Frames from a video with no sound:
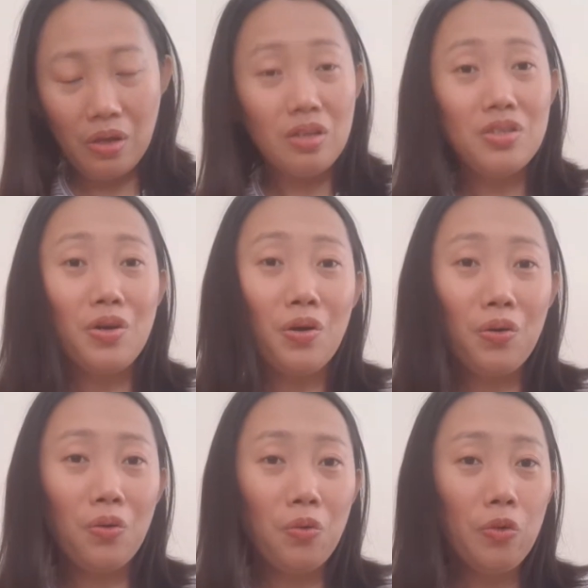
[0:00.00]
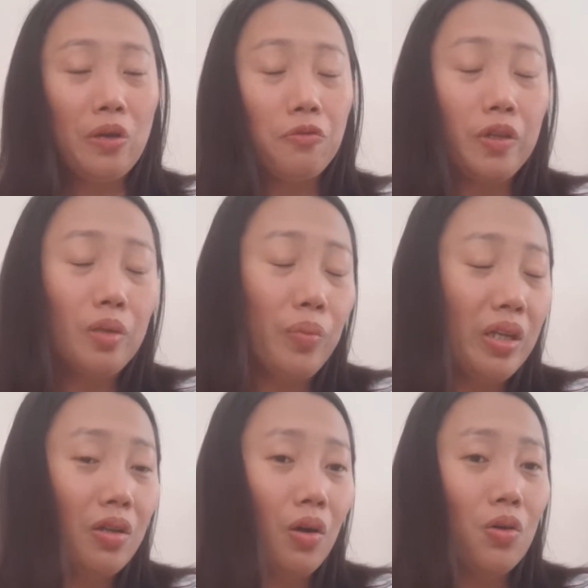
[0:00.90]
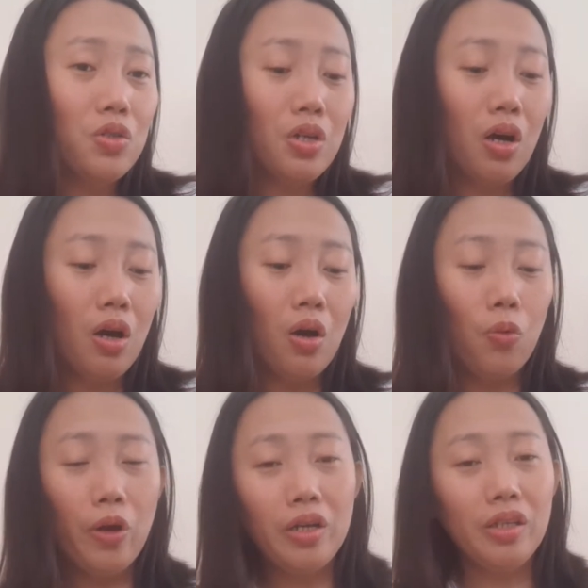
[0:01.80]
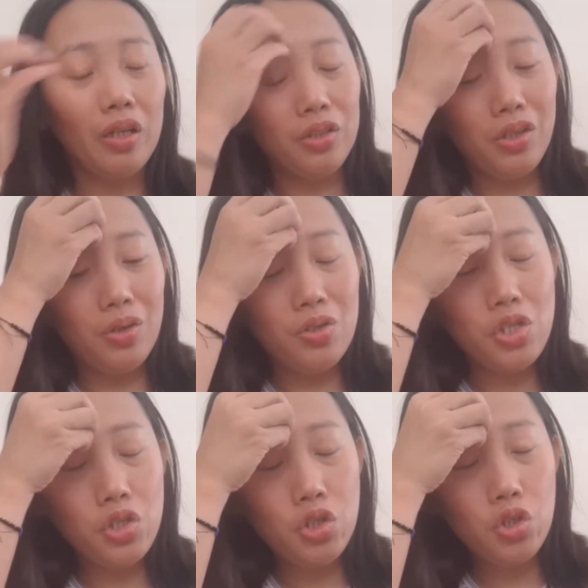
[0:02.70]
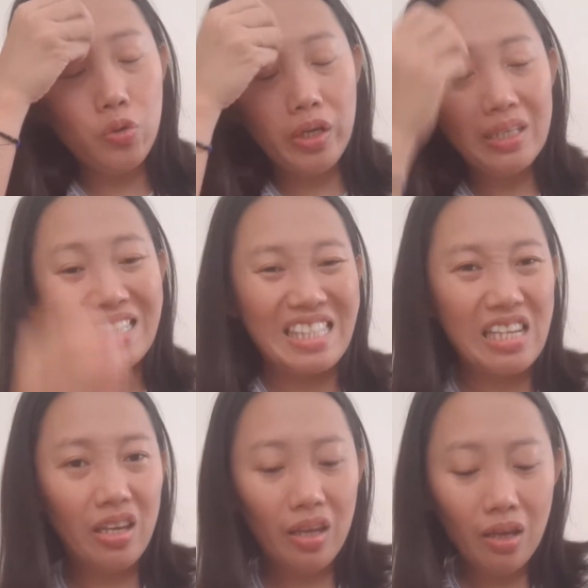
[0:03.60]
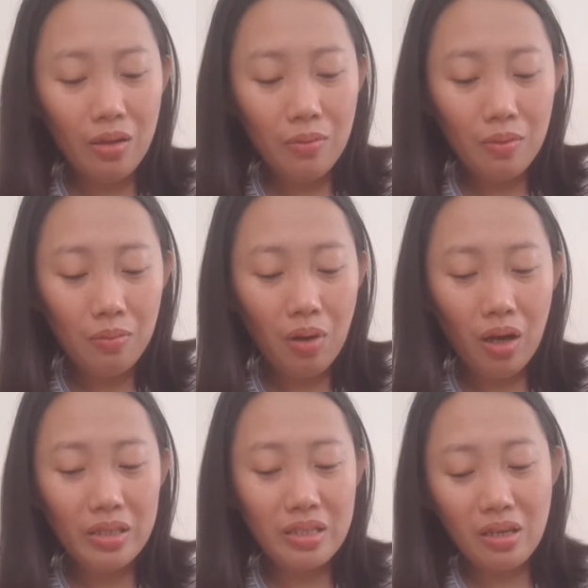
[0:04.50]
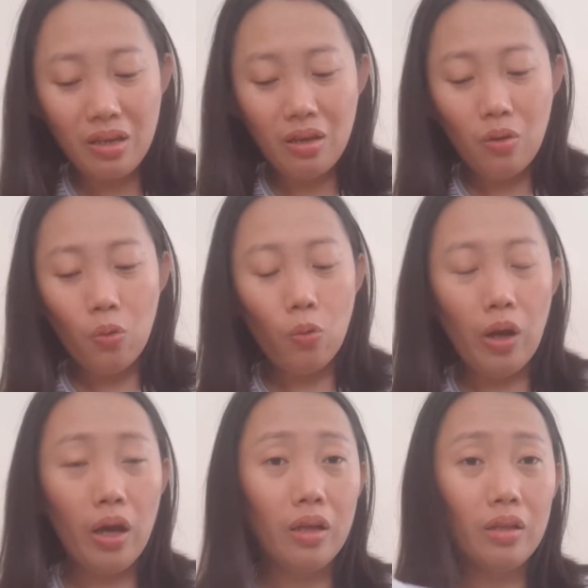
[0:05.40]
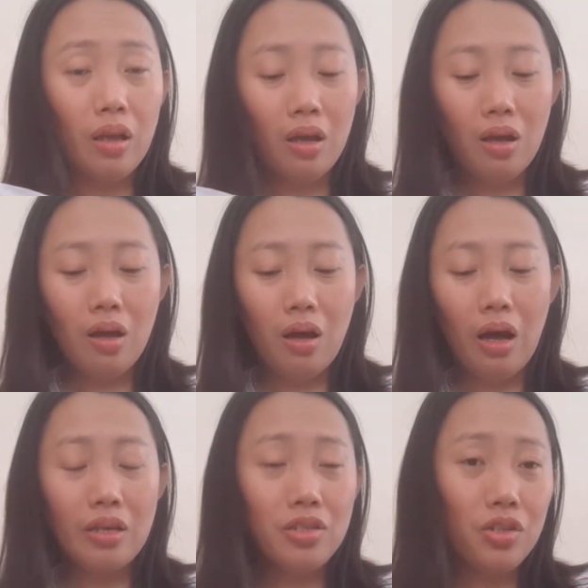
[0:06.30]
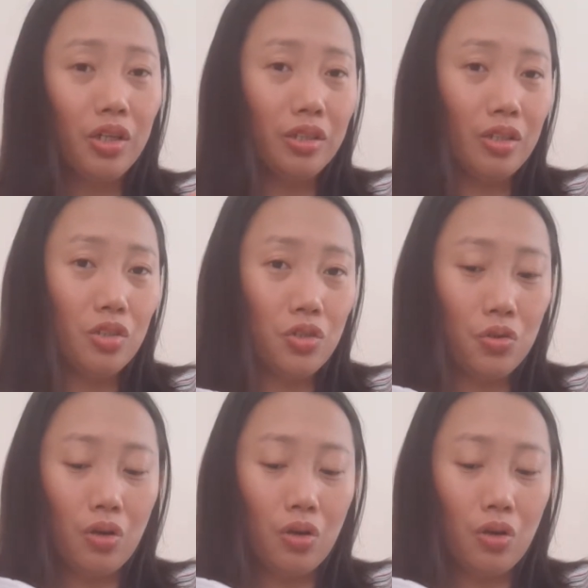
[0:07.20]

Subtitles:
So we Filipinos, we're not used to drink tea, but when I started to